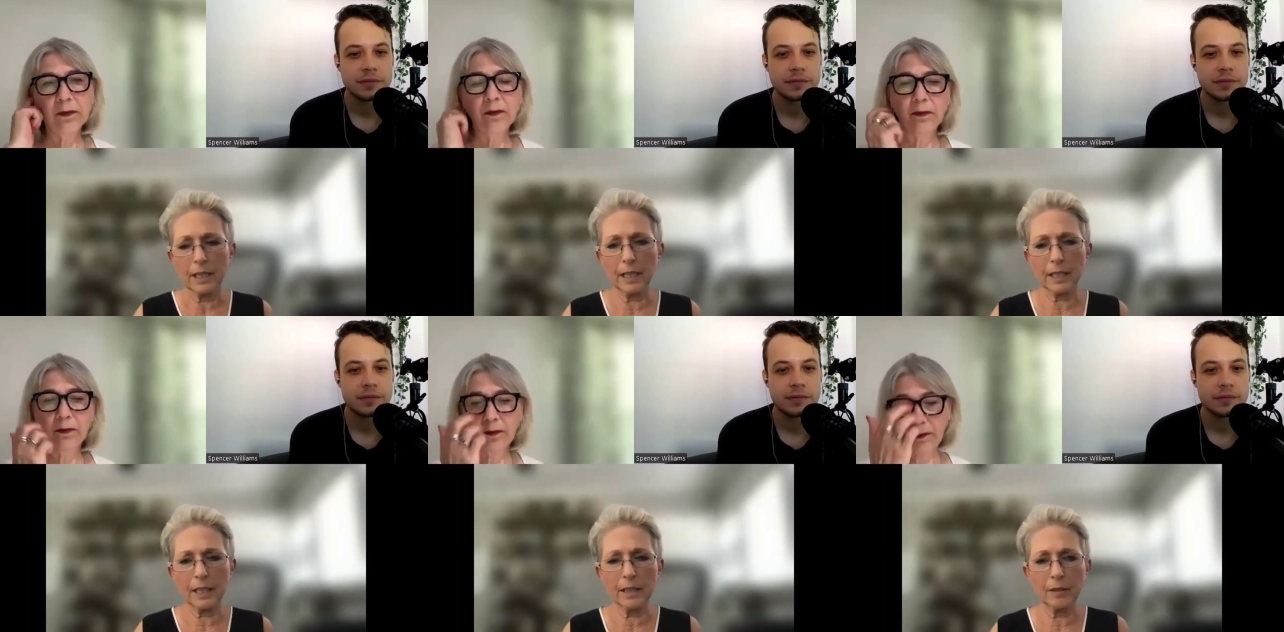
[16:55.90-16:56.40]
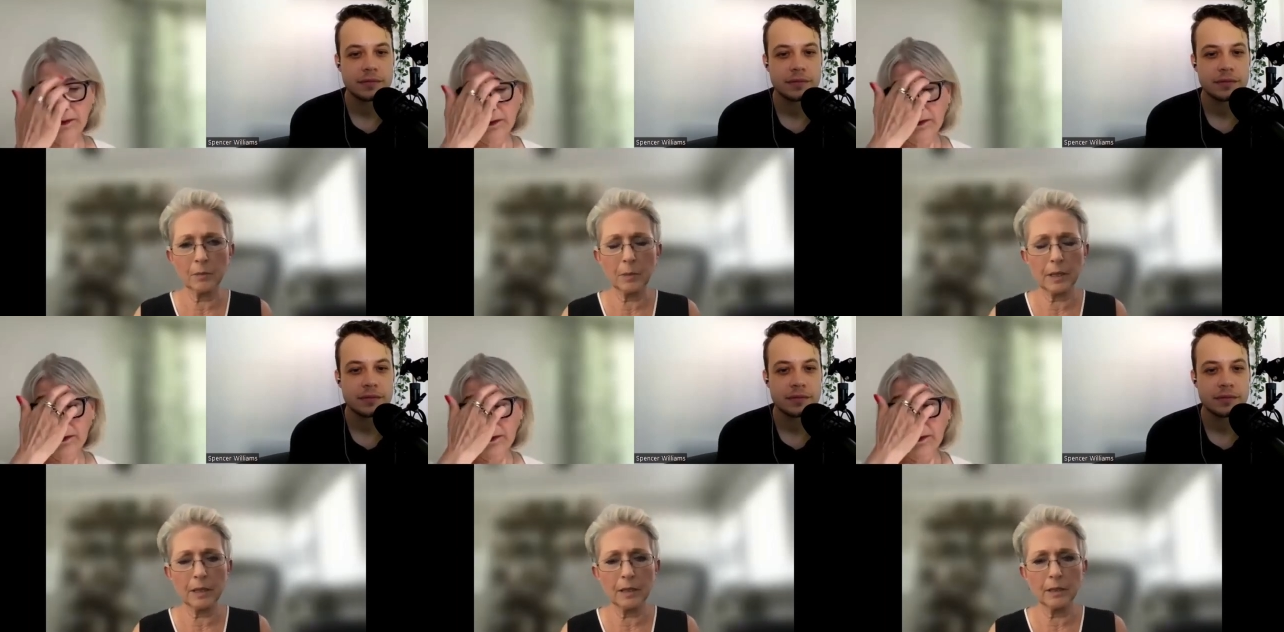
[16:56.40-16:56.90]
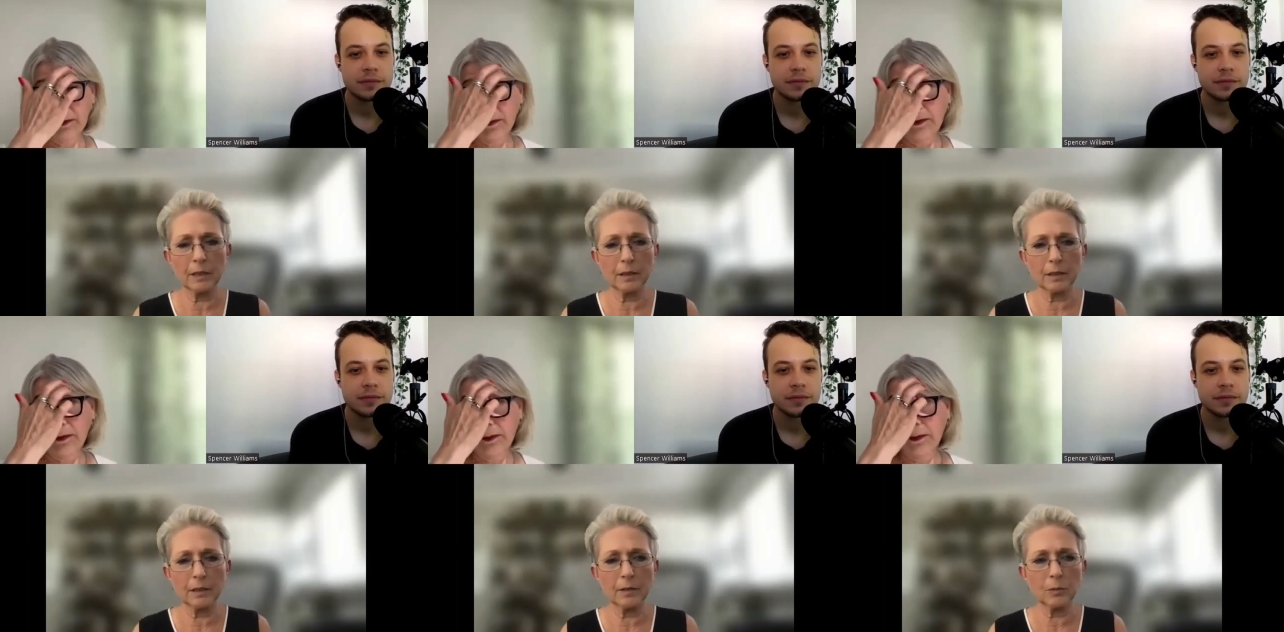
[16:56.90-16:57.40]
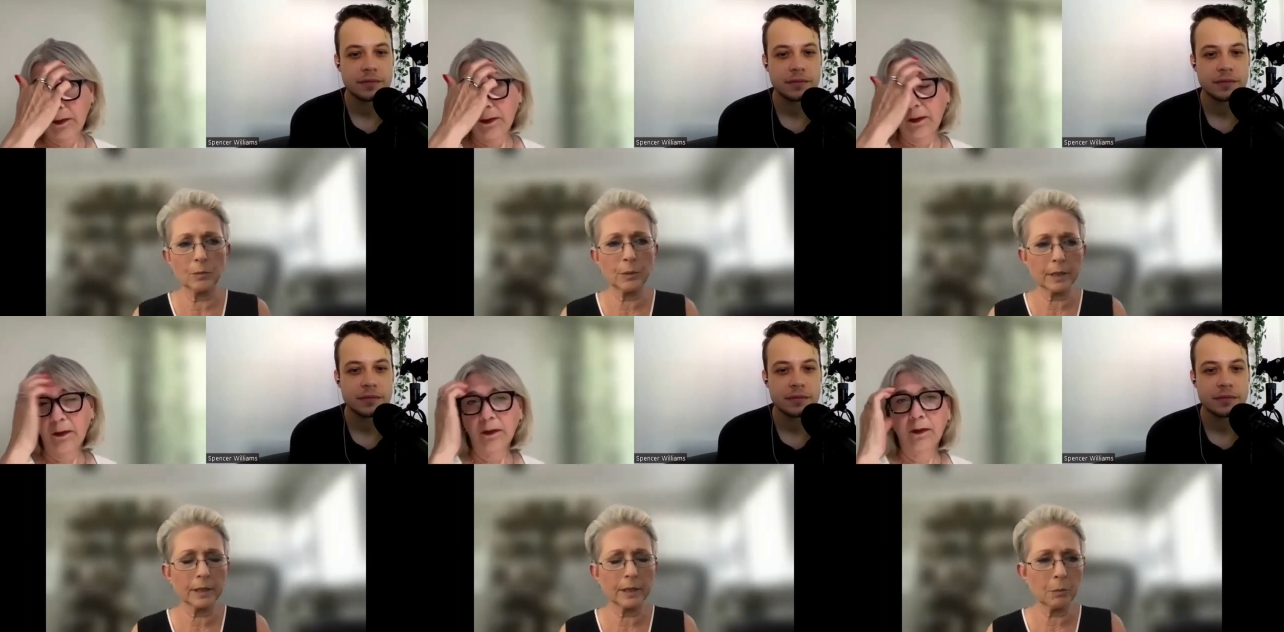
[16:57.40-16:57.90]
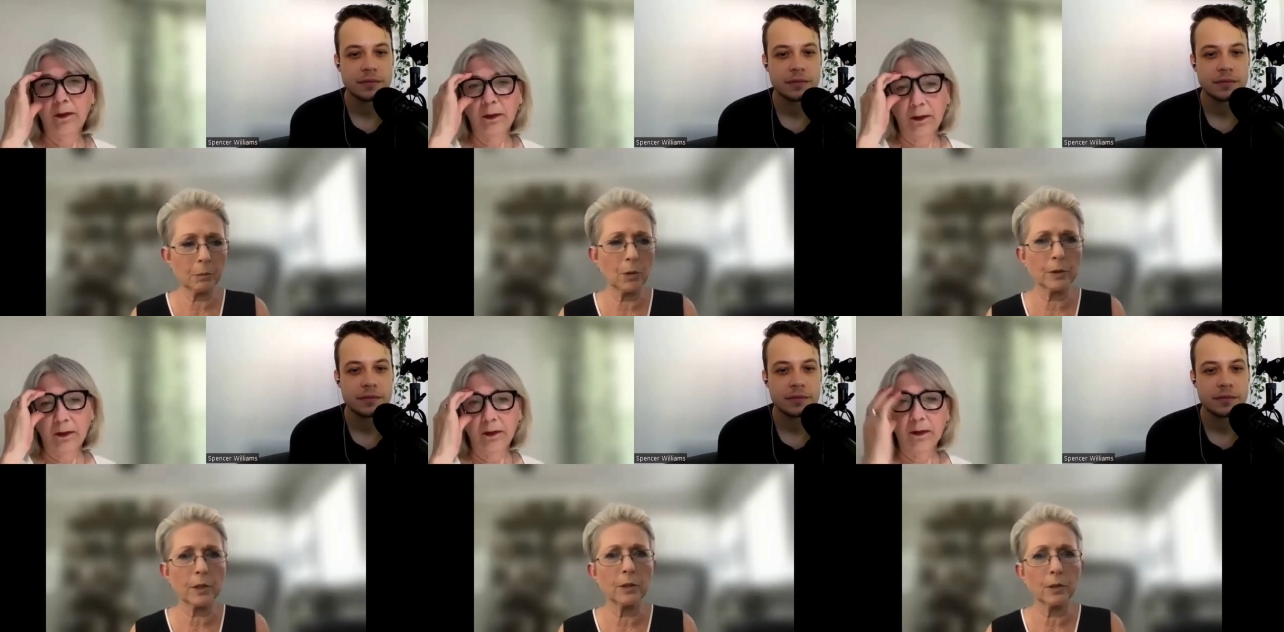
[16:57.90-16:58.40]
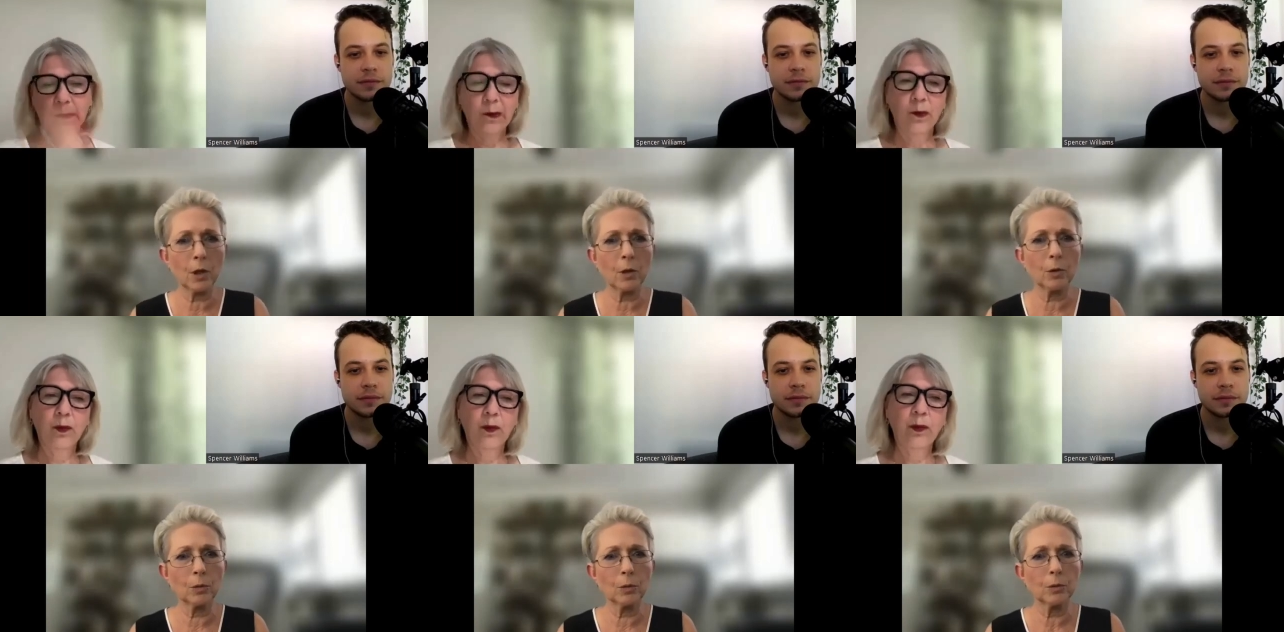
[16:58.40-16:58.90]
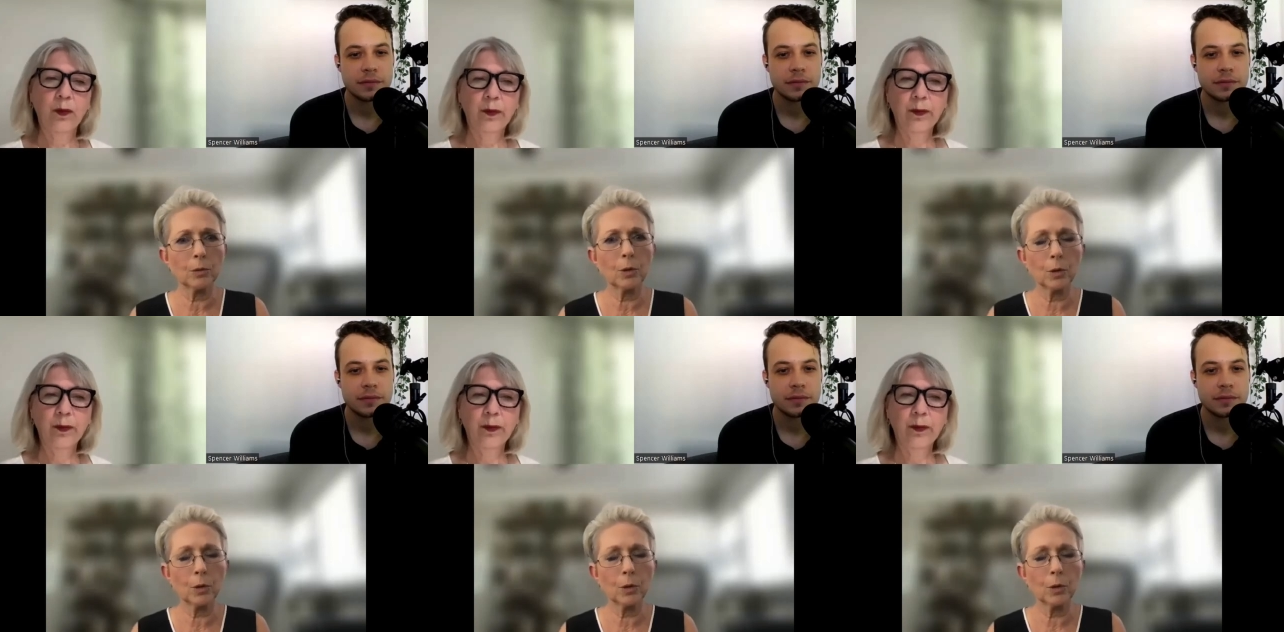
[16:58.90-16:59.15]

Speaker 1: it can be really important to know